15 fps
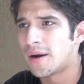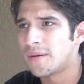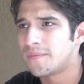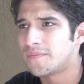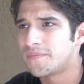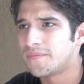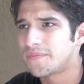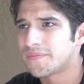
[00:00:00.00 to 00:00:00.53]

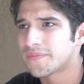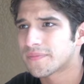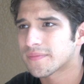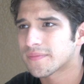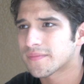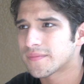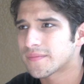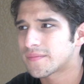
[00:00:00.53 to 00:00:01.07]
um,
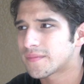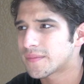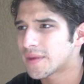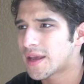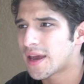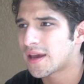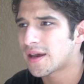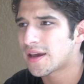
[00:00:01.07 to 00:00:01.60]

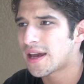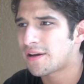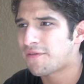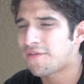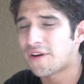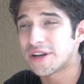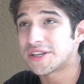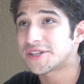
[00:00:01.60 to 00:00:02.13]

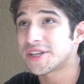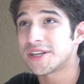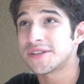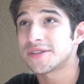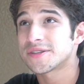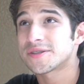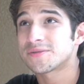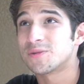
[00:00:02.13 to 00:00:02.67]
funny
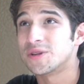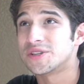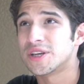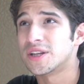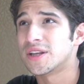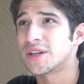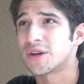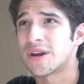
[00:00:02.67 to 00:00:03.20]
scenes with
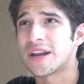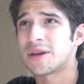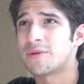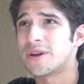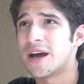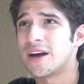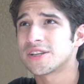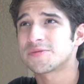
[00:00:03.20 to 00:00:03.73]
Dylan or
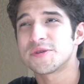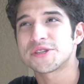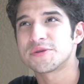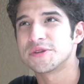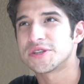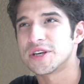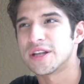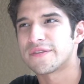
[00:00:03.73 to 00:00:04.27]
anyone else, mostly
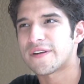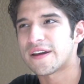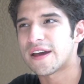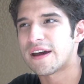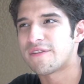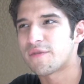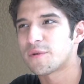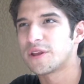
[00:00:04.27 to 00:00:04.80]
with Dylan. If I
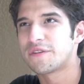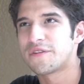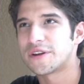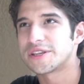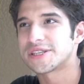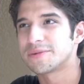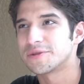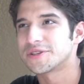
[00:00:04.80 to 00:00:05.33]
have a really
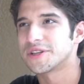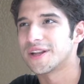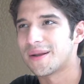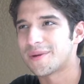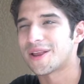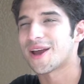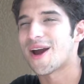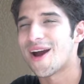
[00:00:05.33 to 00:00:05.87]
funny scene with Dylan,
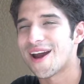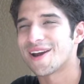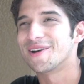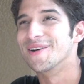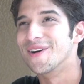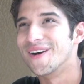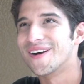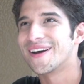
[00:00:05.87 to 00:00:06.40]
I'll be like, all right,
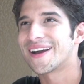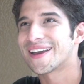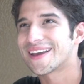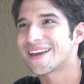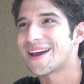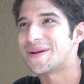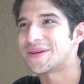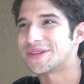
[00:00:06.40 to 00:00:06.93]
cool. I
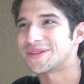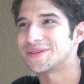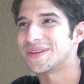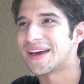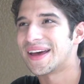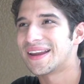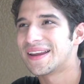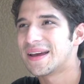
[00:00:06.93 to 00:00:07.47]
can't wait to do
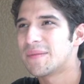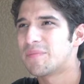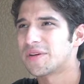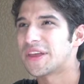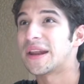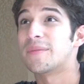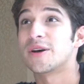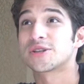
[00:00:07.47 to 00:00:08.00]
that.
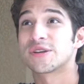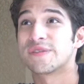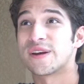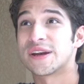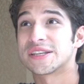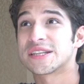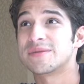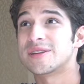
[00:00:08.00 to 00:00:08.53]
But then I'm also
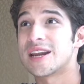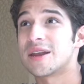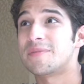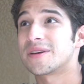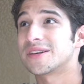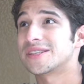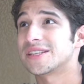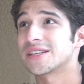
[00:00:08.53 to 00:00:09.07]
very intimidated
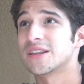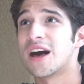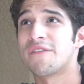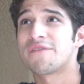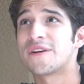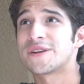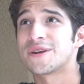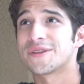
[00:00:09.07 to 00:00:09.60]
because he's a
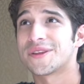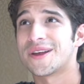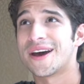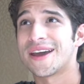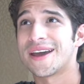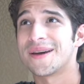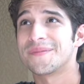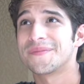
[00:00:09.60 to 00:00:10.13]
lot funnier than
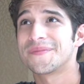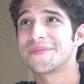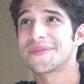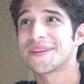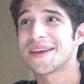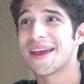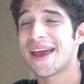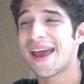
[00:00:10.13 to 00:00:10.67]
I am,
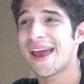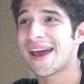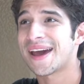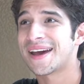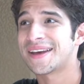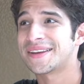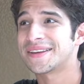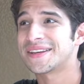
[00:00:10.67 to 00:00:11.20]

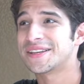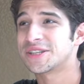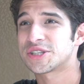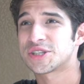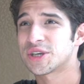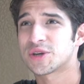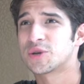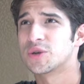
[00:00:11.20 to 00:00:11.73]
and
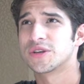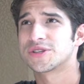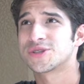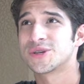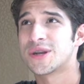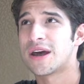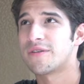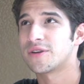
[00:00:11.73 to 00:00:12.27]
he's the coolest
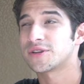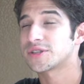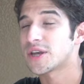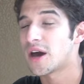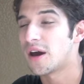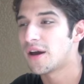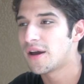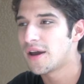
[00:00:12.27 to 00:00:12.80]
dude ever.
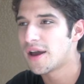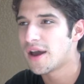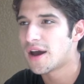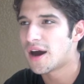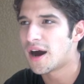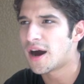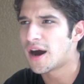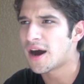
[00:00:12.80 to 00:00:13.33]
So
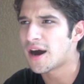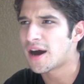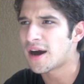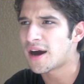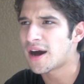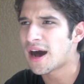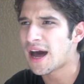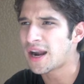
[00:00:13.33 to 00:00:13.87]

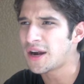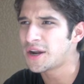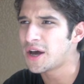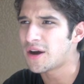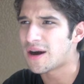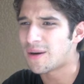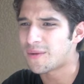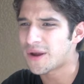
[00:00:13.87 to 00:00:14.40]
uh, I don't
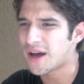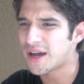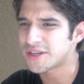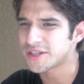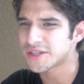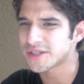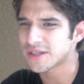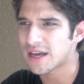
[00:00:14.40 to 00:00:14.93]
know. I
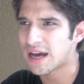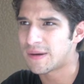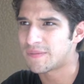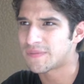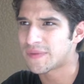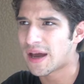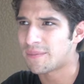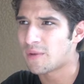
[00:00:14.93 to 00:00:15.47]
just
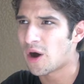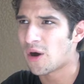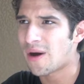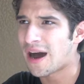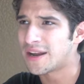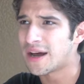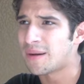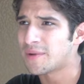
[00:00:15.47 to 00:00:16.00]
I'm I'm
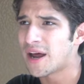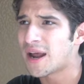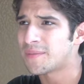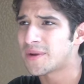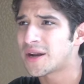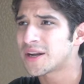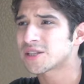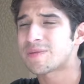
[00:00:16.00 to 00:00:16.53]
I'm not
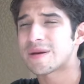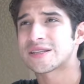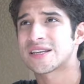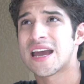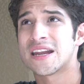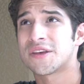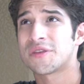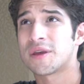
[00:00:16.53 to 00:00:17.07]
I'm not
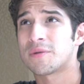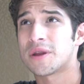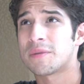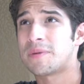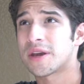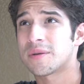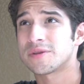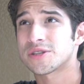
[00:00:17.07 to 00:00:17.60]
expecting anything when I
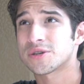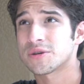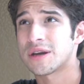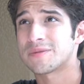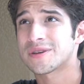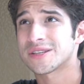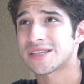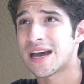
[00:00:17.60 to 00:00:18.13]
pick up a
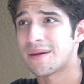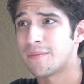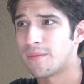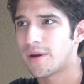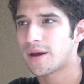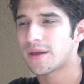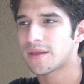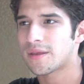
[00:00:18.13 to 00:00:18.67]
script because
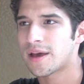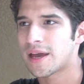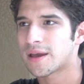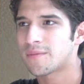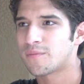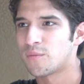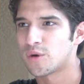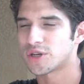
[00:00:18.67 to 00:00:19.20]
I'm
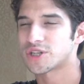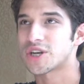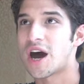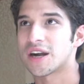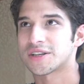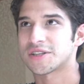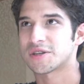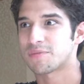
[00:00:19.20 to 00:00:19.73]
like more
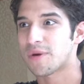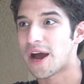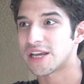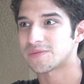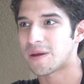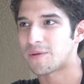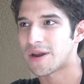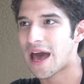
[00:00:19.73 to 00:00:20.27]
shocked and
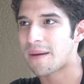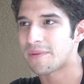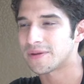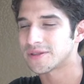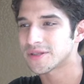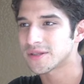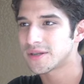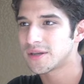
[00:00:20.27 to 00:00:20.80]
surprised by what
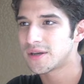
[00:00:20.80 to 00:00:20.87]
happens.